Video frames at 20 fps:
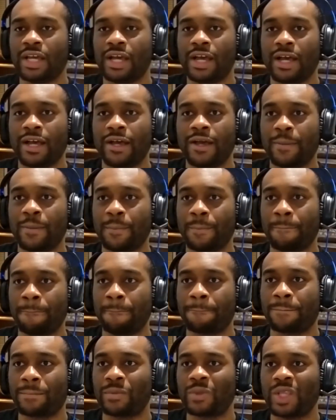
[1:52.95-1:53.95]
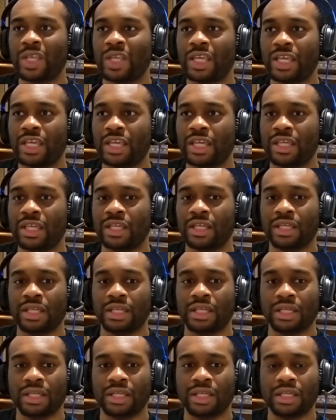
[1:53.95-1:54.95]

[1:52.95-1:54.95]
Um, Keystone Pipeline?